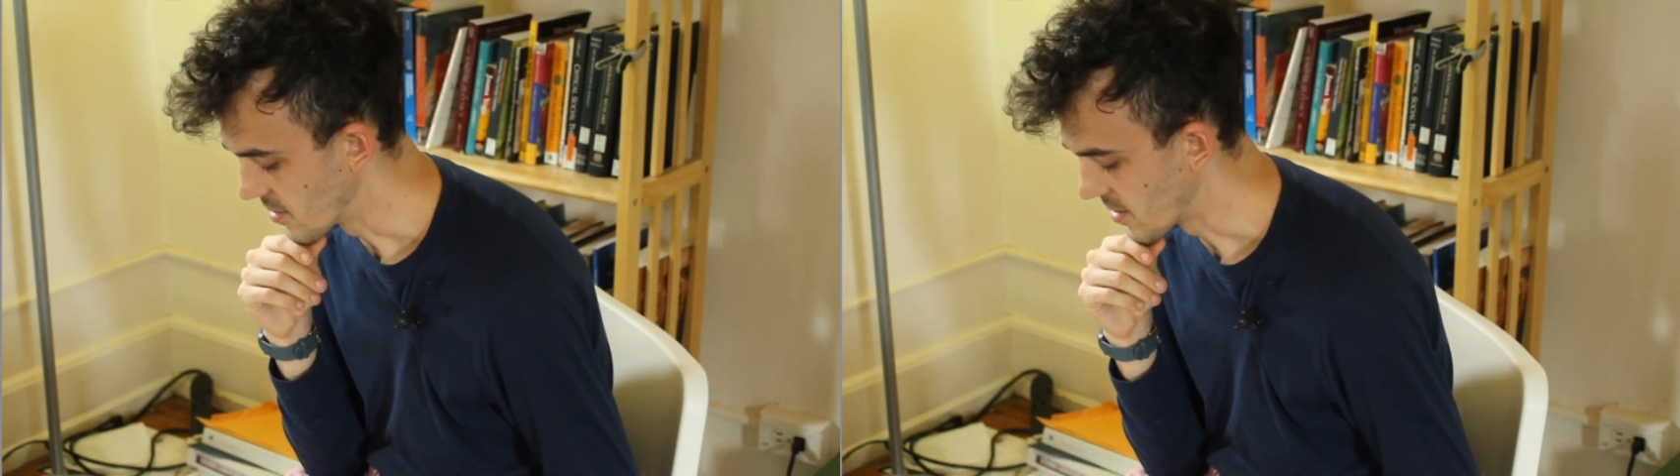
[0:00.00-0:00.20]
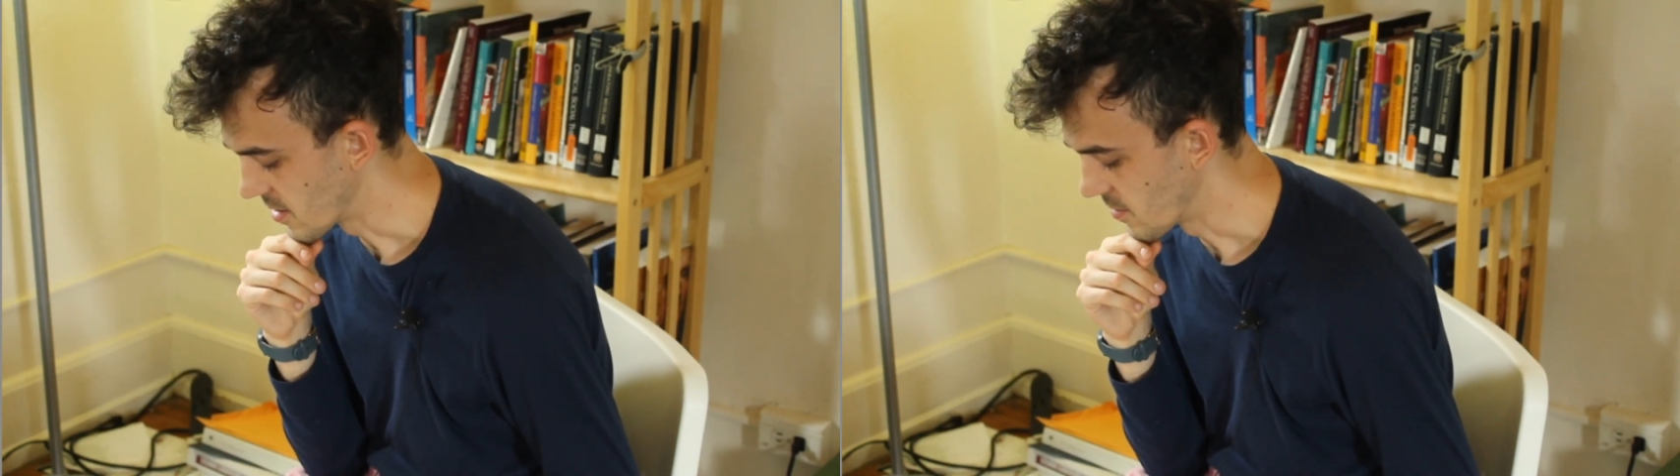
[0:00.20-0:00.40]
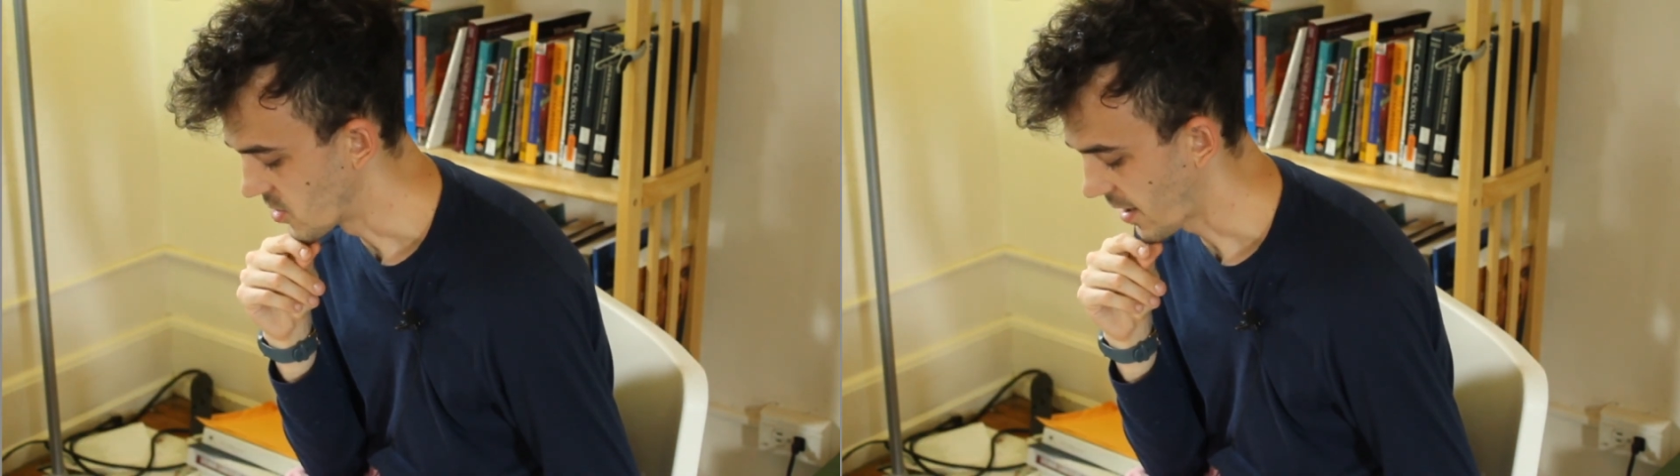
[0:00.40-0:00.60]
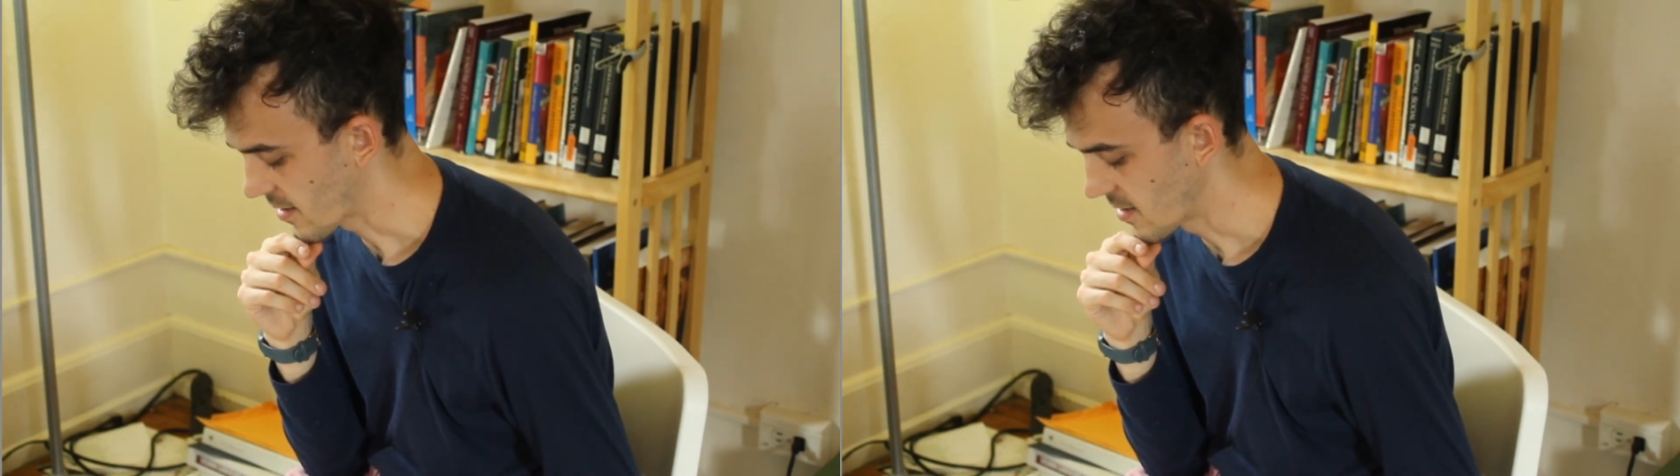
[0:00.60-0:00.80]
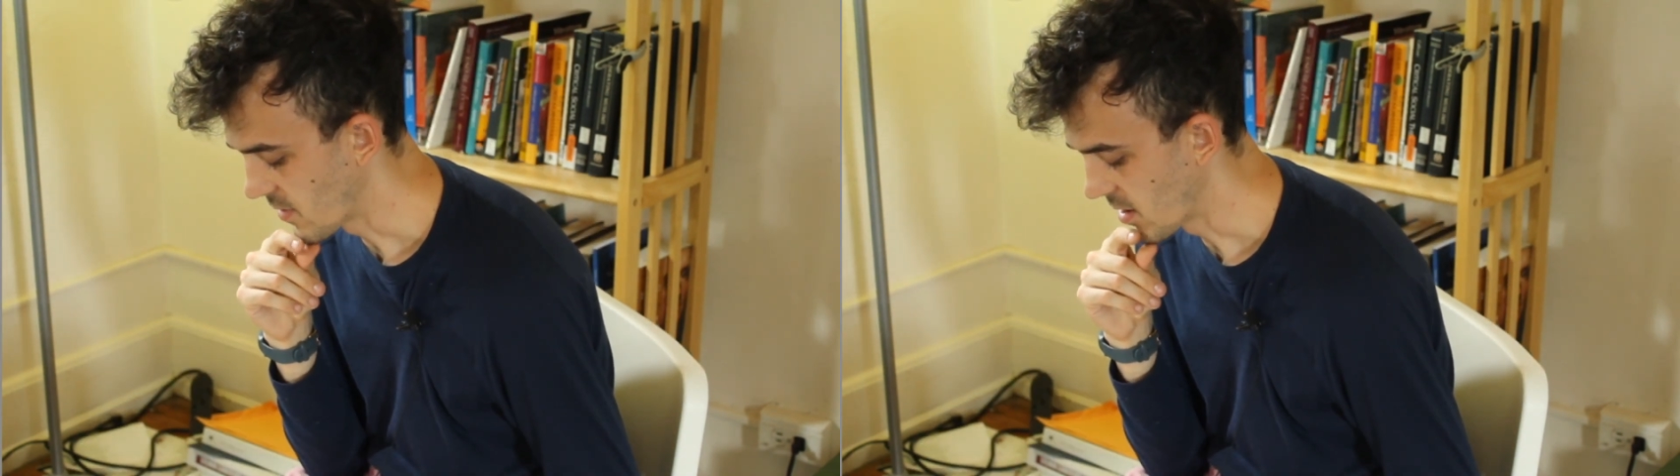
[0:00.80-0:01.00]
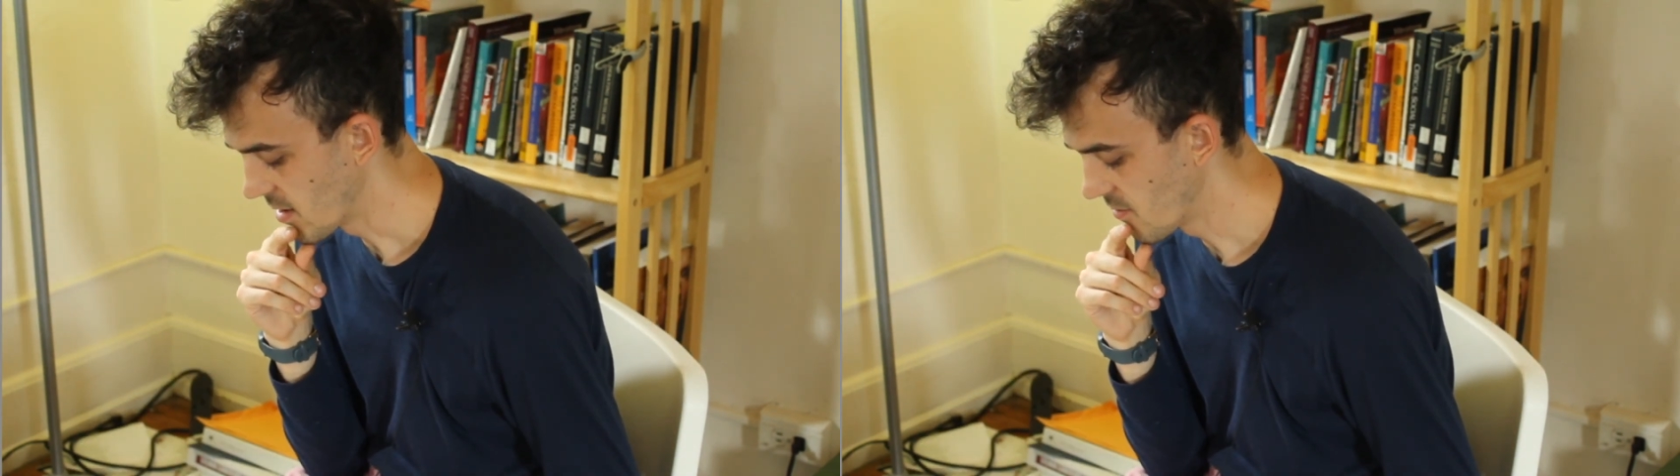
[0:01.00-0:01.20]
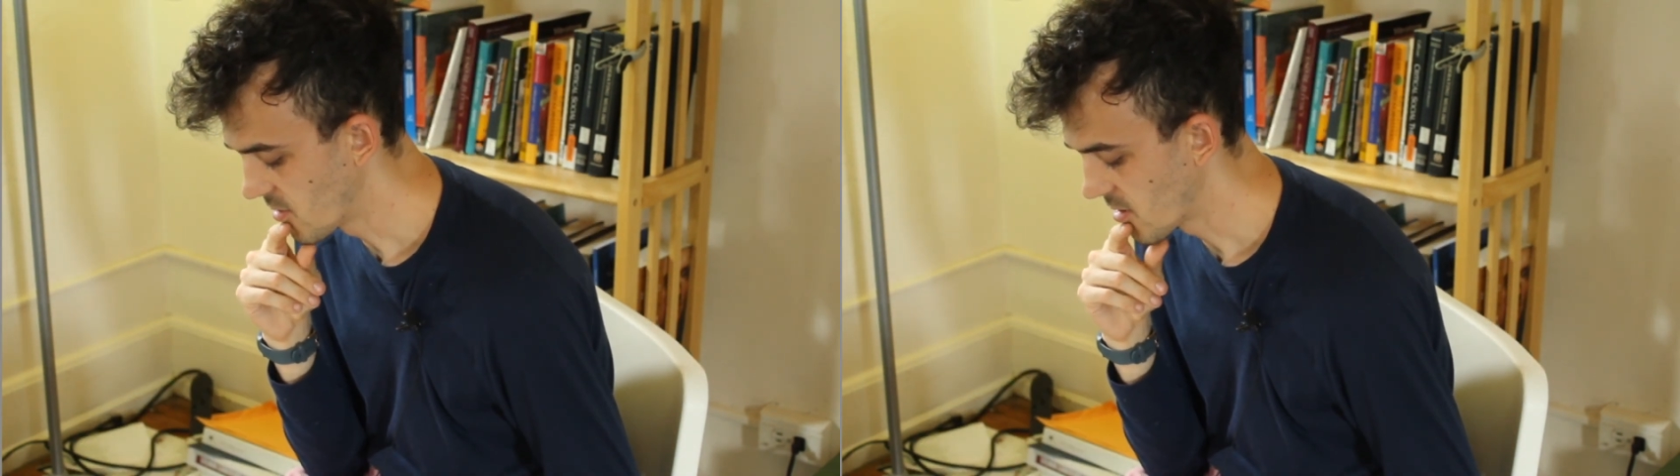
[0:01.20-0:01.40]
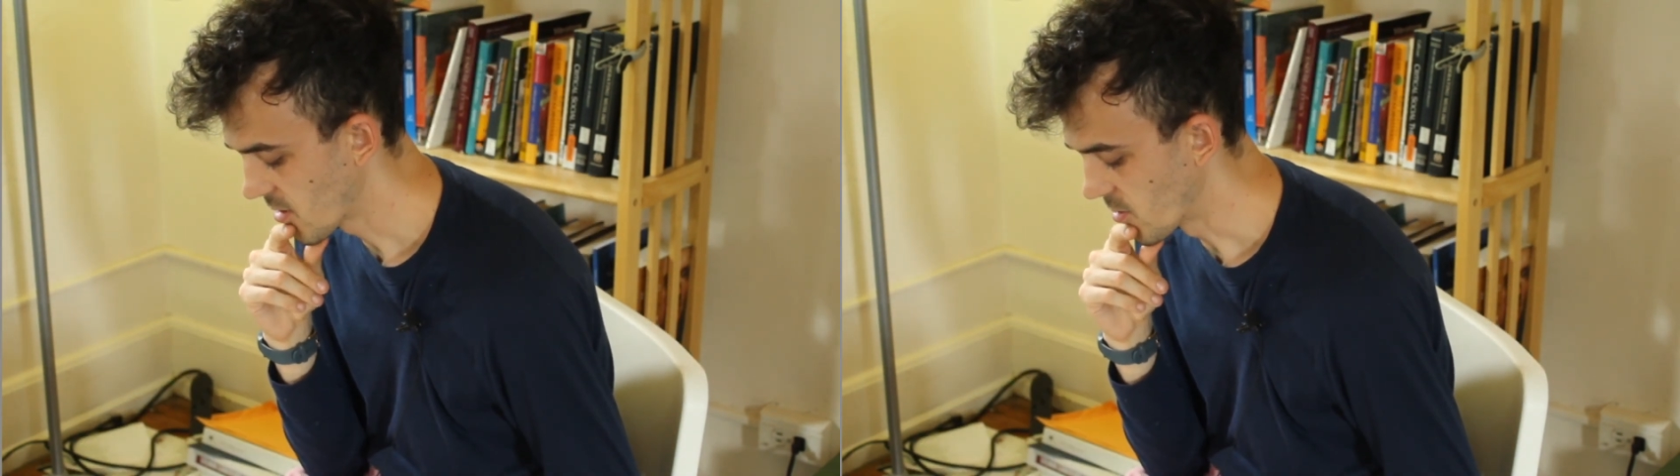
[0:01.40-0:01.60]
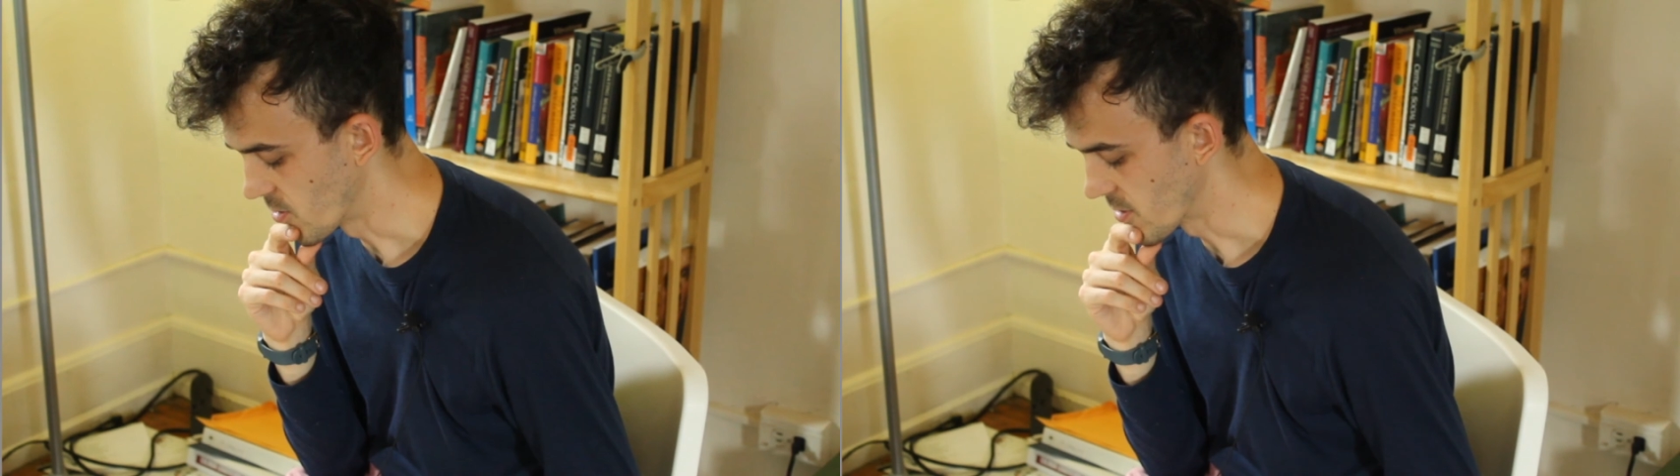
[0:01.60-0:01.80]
to subject even lived social